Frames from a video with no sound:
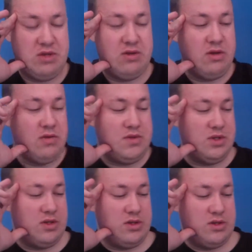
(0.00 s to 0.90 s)
new
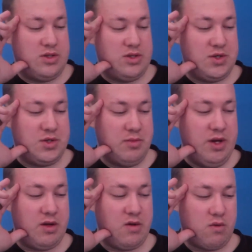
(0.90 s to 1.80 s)
to the social
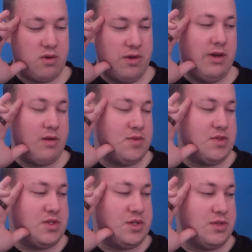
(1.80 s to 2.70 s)
media coordinator
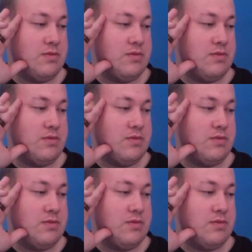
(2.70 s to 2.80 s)
position.